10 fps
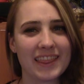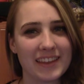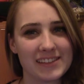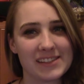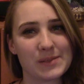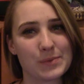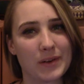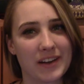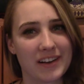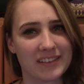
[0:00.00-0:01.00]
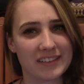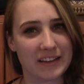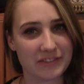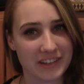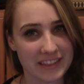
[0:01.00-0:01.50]
This is where
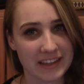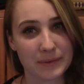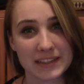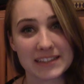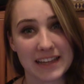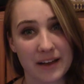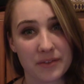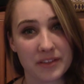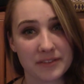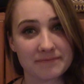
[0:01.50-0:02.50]
everything went south.